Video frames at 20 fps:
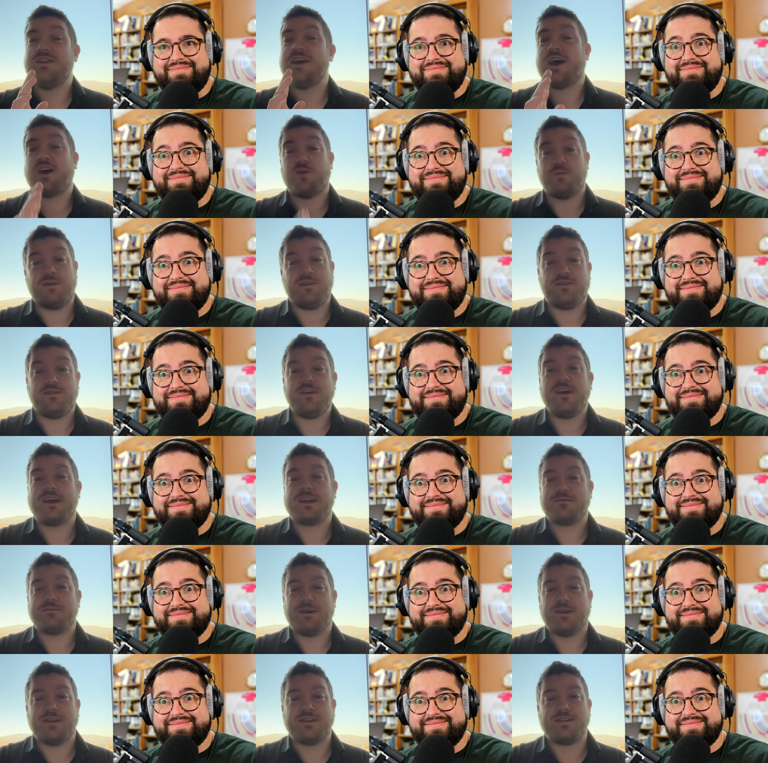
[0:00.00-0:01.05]
Speaker 1: that'll be fixed
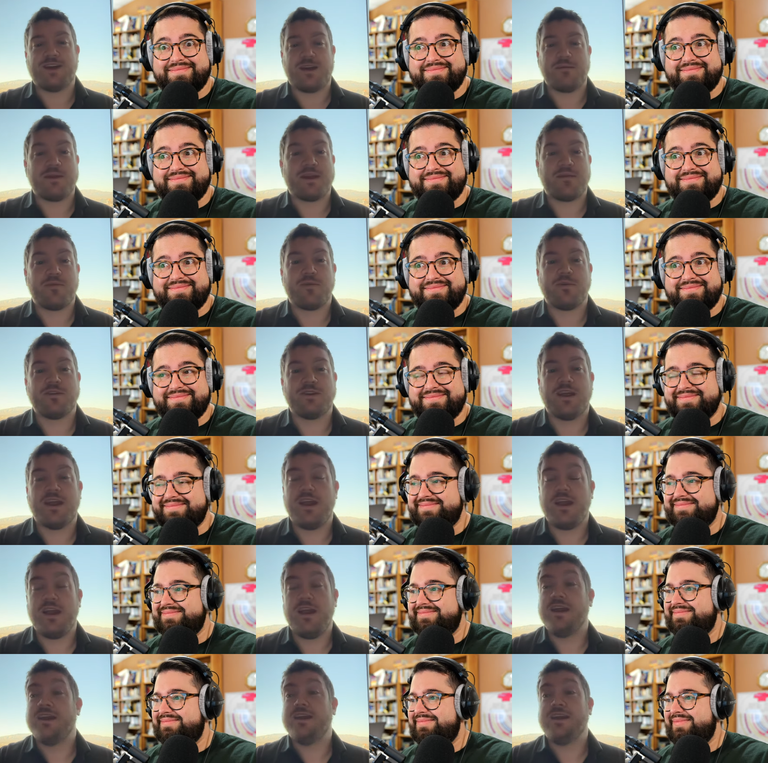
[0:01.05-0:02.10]
by the time anyone
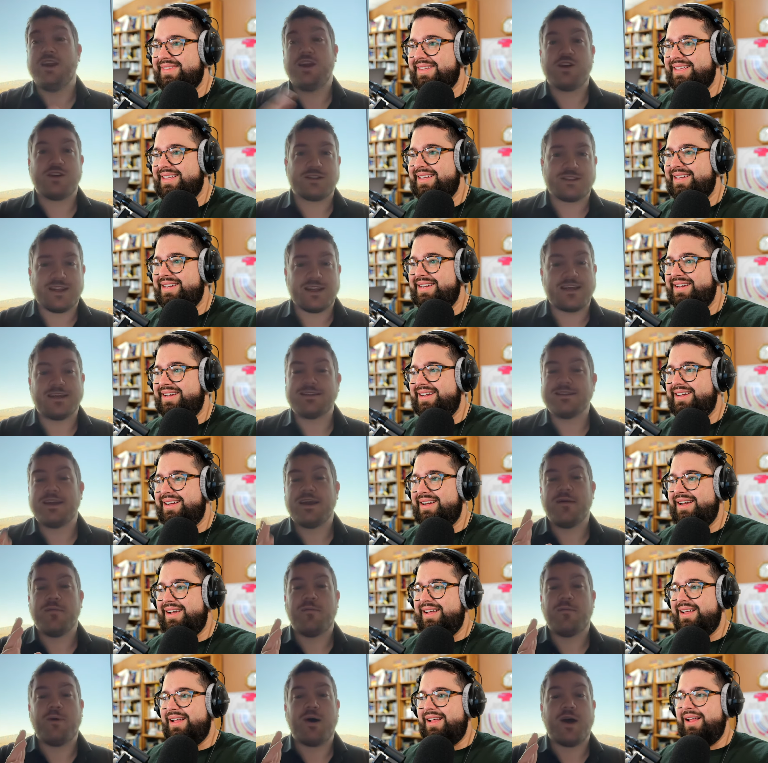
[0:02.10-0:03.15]
hears this,
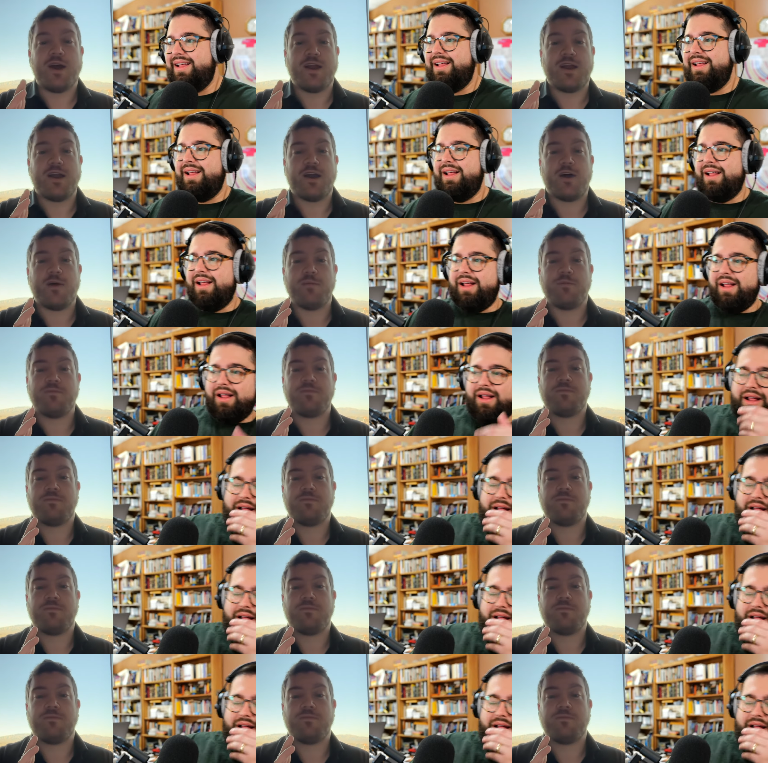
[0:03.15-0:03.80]
but um,